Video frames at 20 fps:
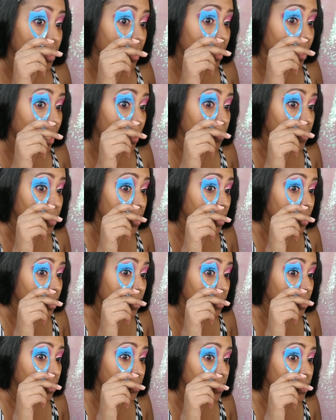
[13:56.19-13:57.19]
let me
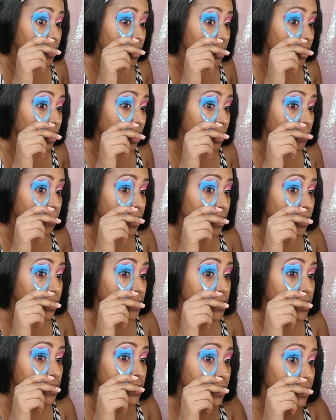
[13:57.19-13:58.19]
know in the
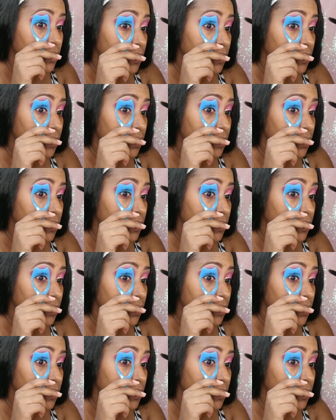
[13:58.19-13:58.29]
comments.